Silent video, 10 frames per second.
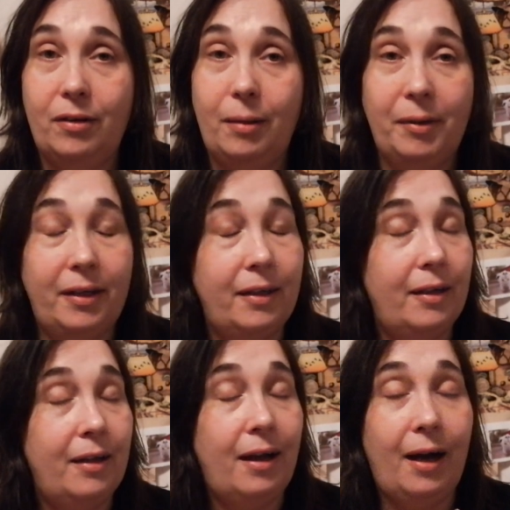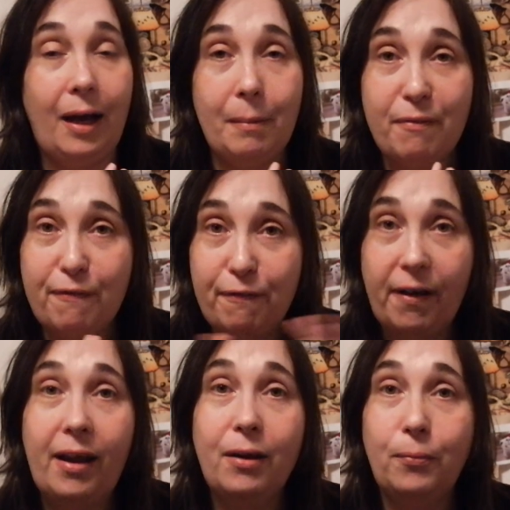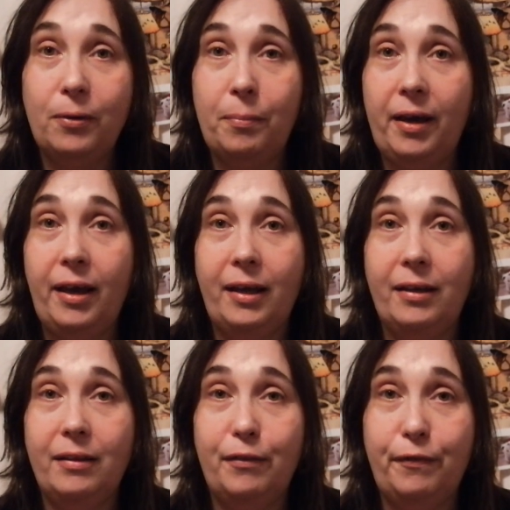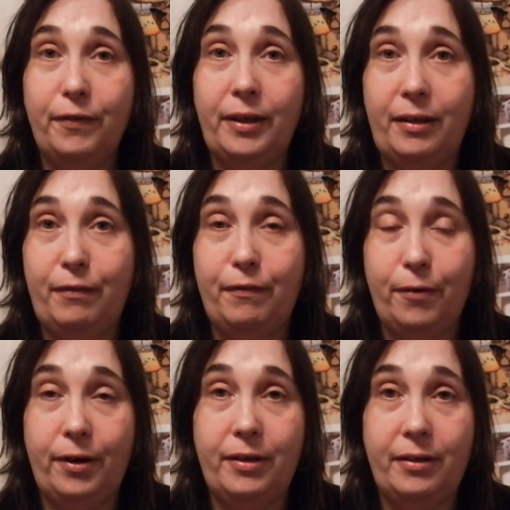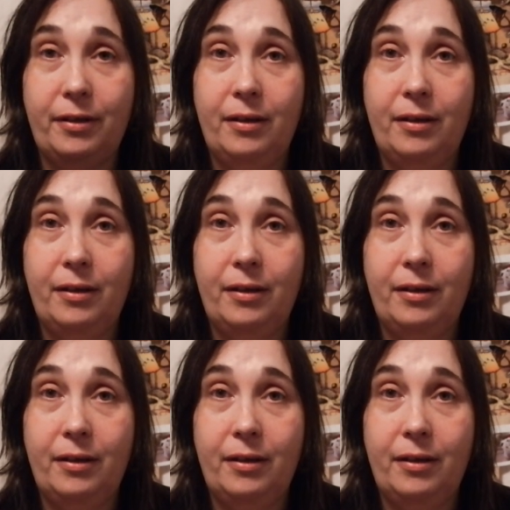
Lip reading: I mean, I'm fine with paying the fee for it.